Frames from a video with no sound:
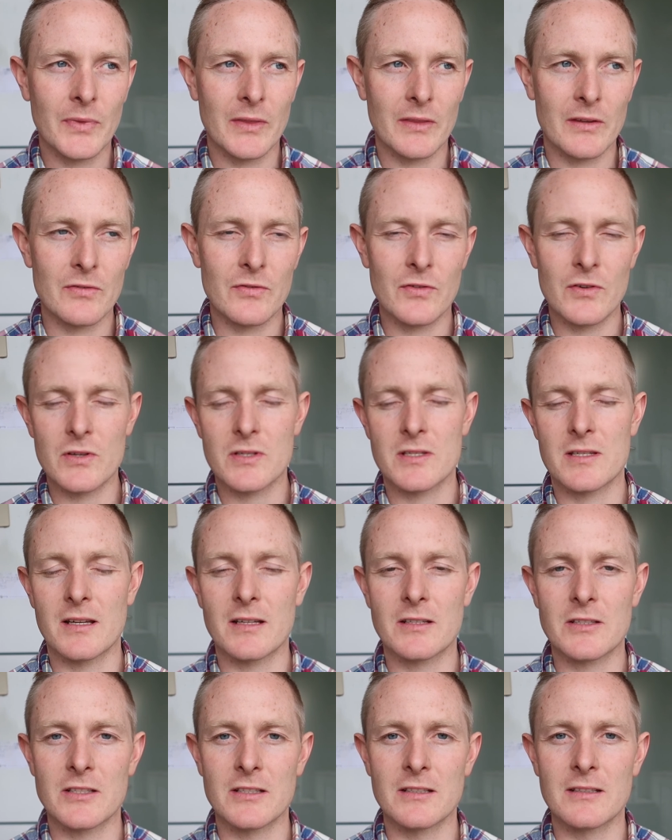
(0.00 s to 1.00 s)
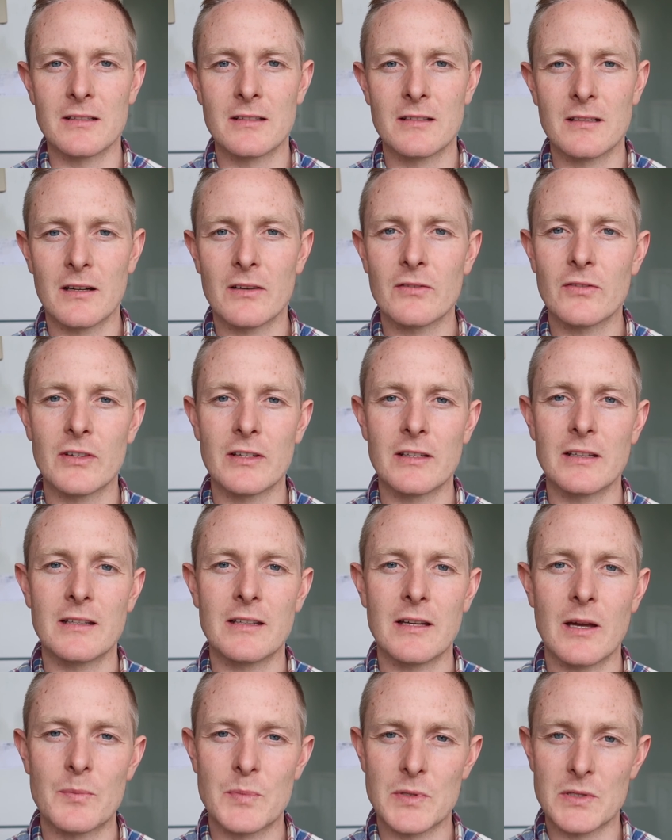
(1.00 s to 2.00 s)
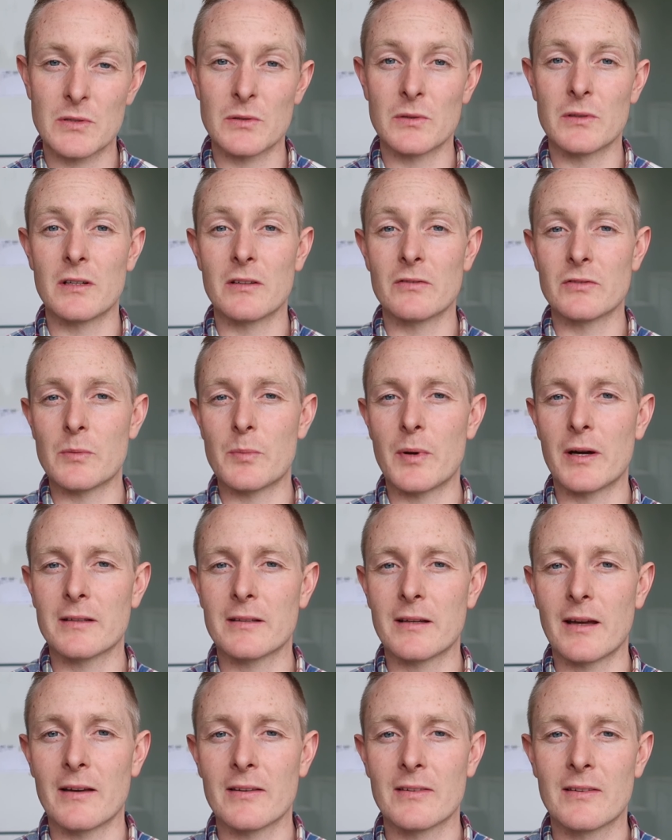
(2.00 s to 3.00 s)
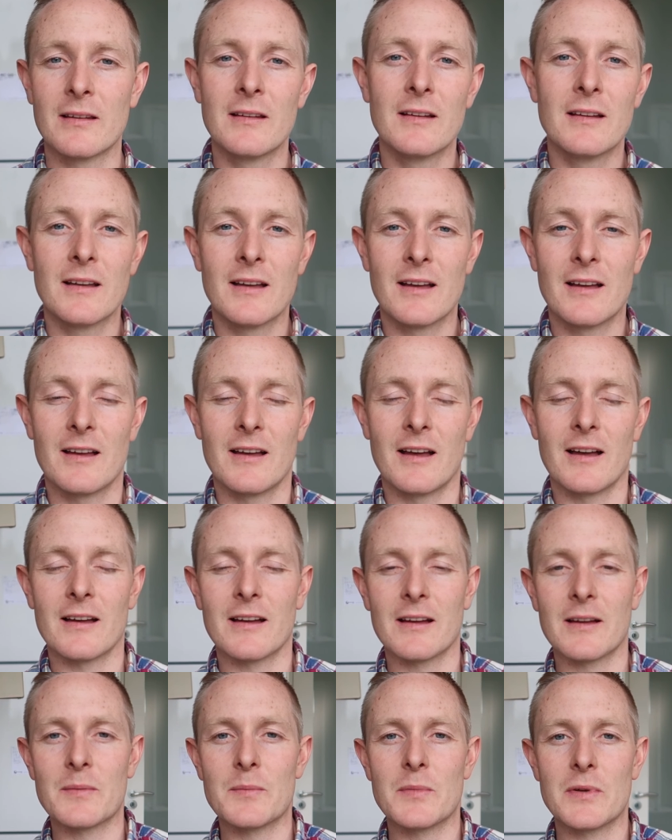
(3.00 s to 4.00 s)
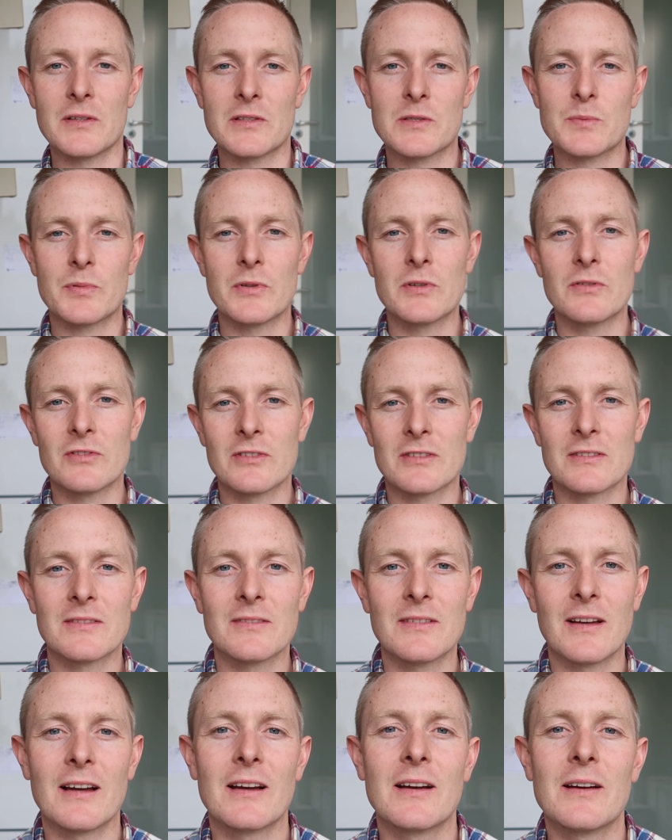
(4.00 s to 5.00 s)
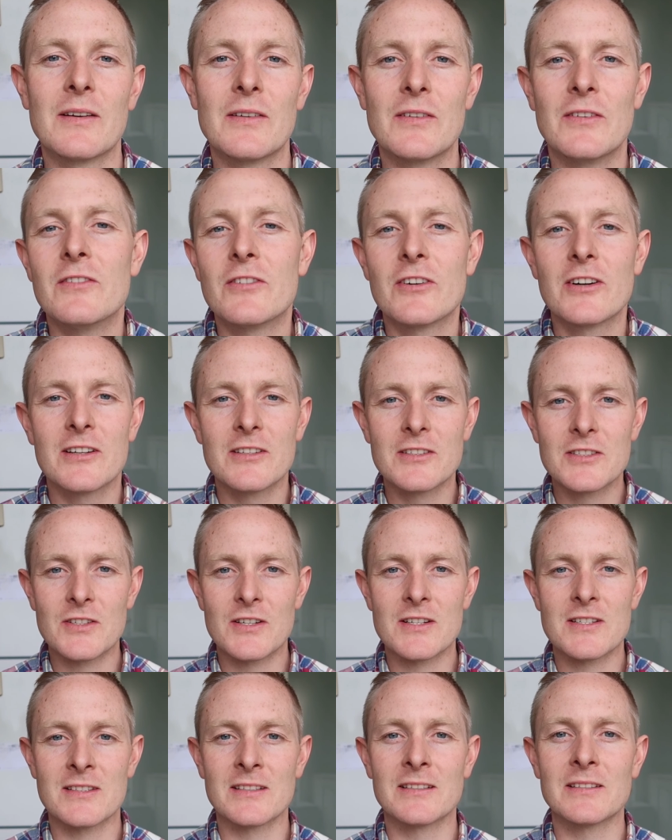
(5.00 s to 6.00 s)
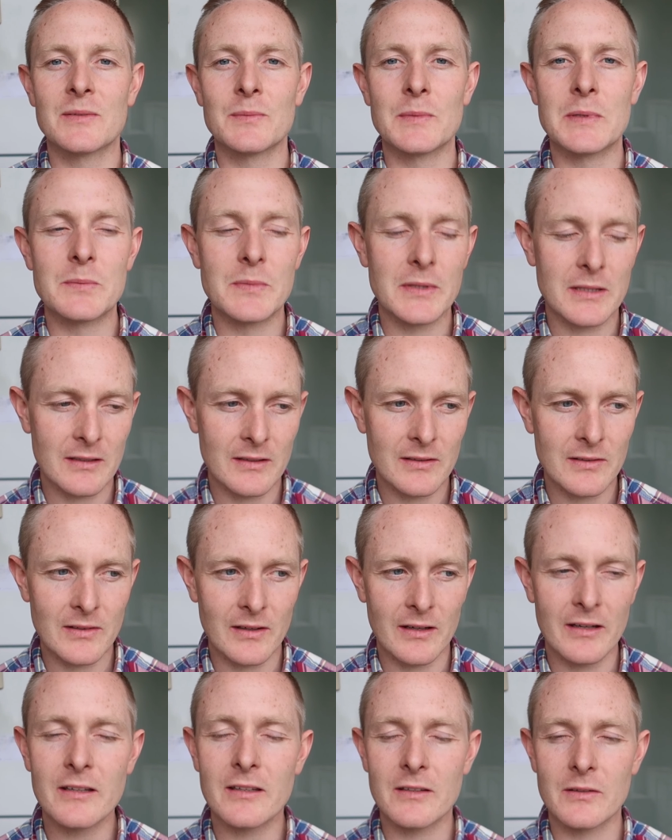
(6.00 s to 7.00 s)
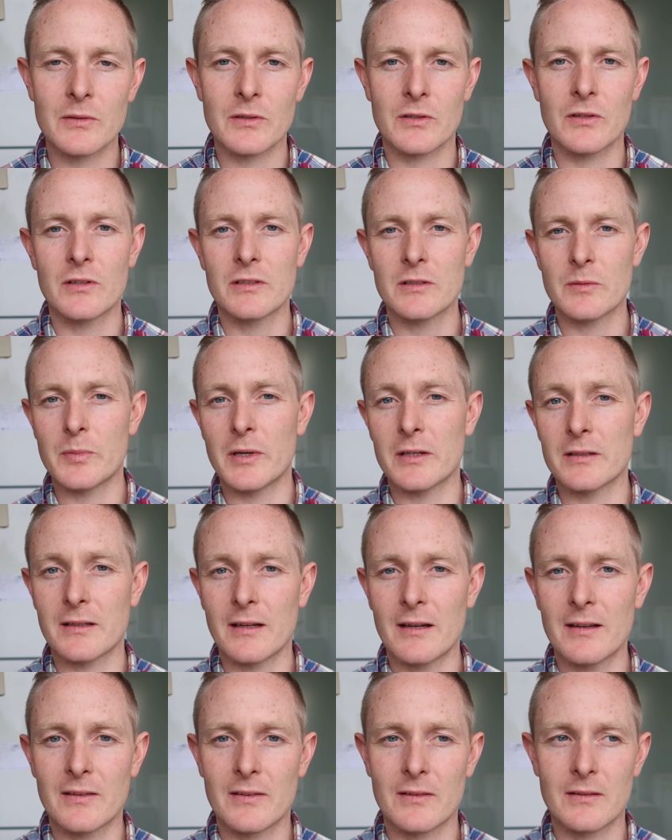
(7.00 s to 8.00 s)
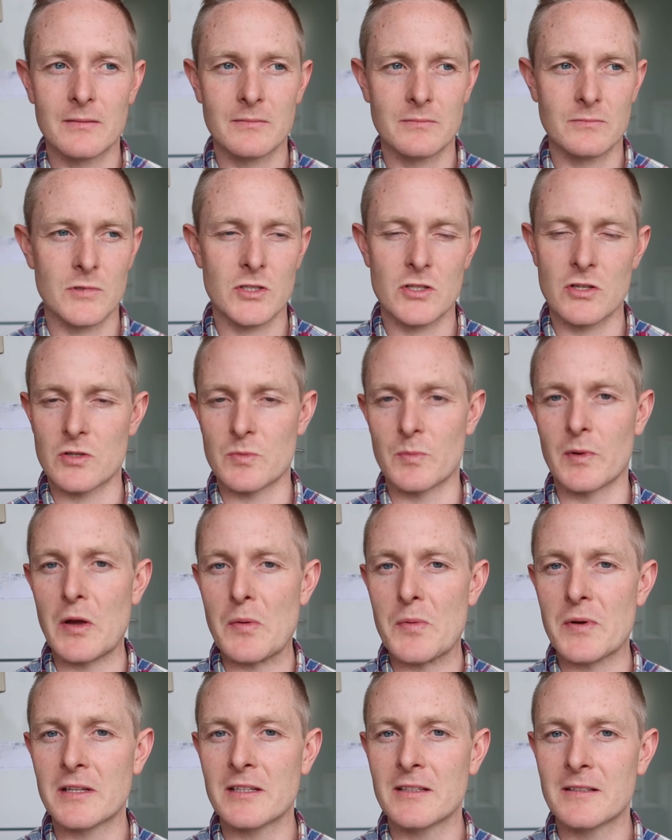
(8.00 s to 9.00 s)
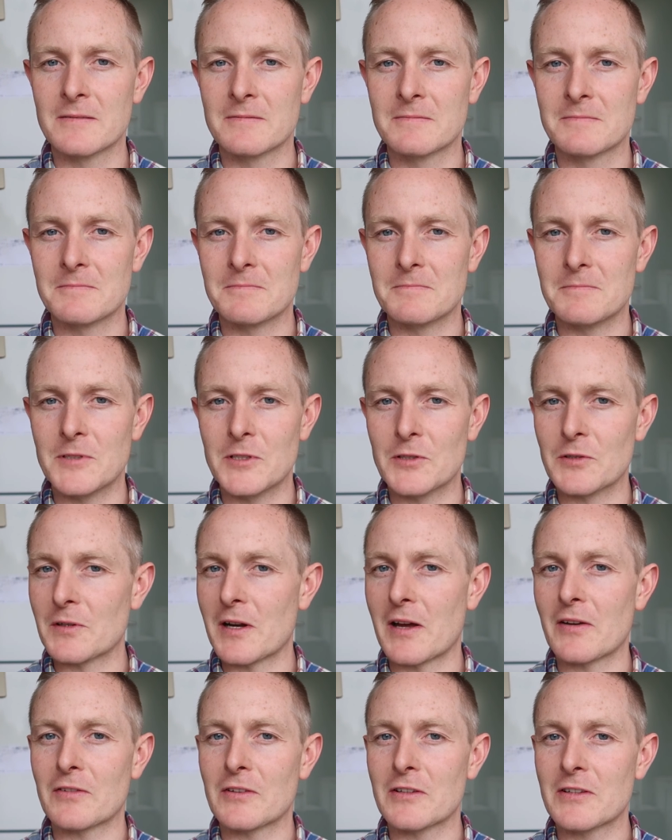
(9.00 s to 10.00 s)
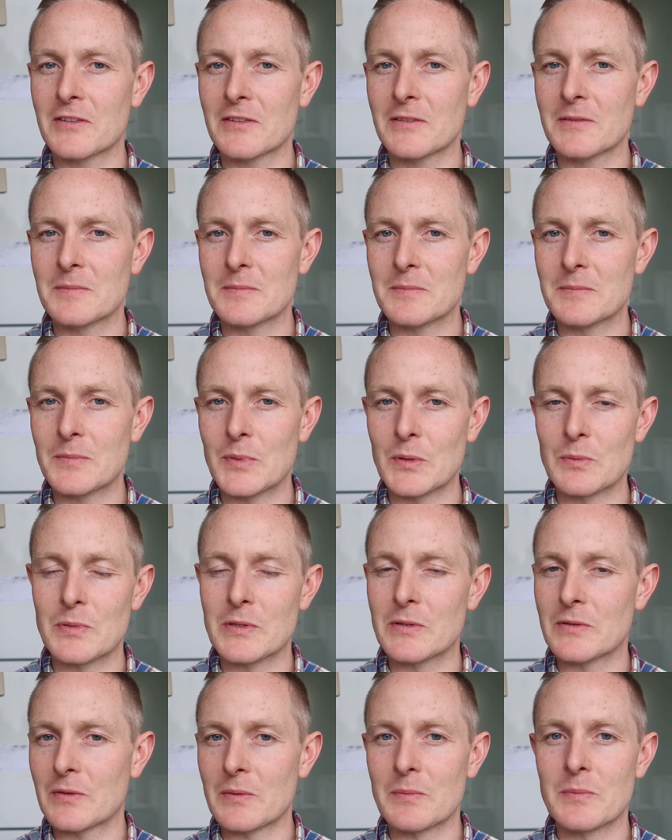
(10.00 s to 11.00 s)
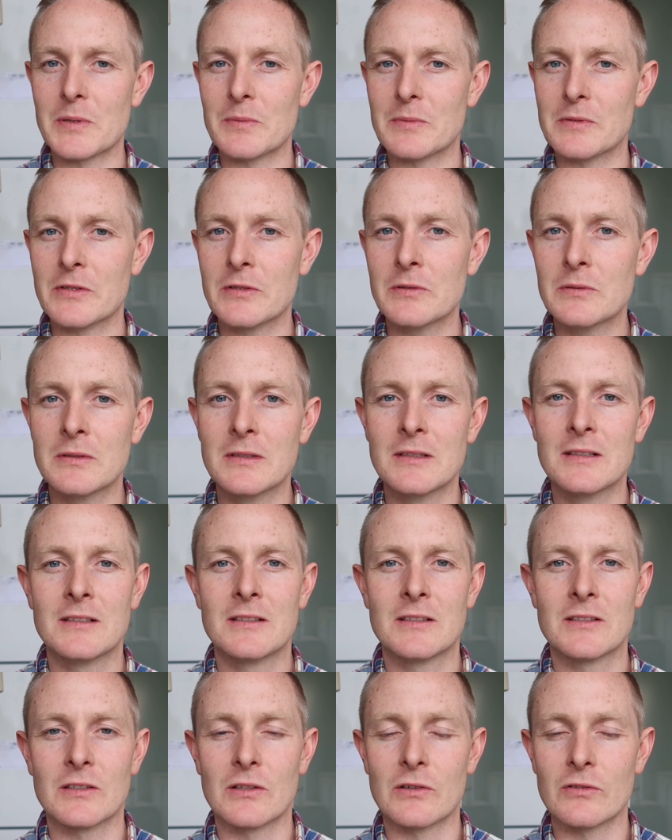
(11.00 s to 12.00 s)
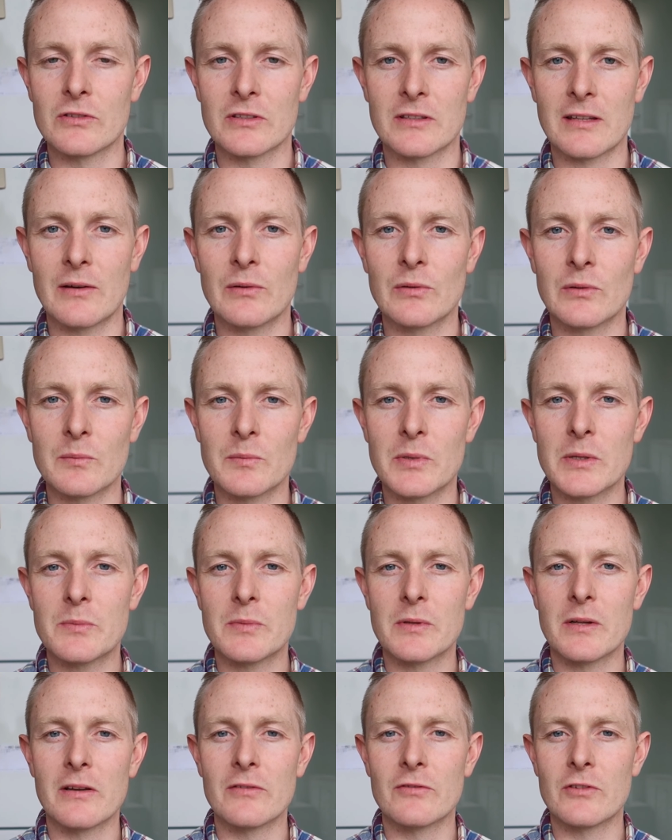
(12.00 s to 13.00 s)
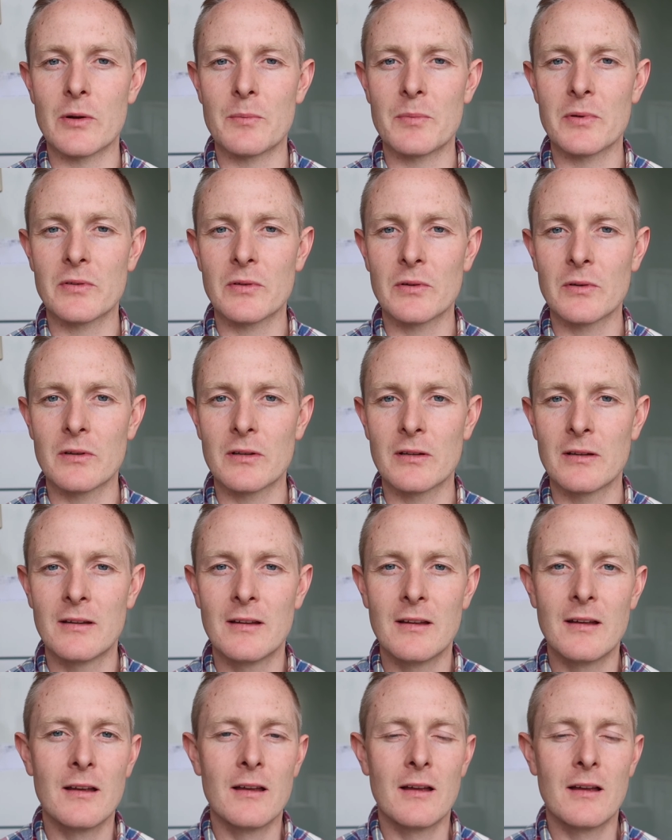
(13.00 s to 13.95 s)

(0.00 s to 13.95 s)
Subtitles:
the first section of any episode of the podcast. It's proving very interesting to me because I can record the podcast. It's just my opinion. You don't have to listen, but some people do. Over 1,000 people every episode.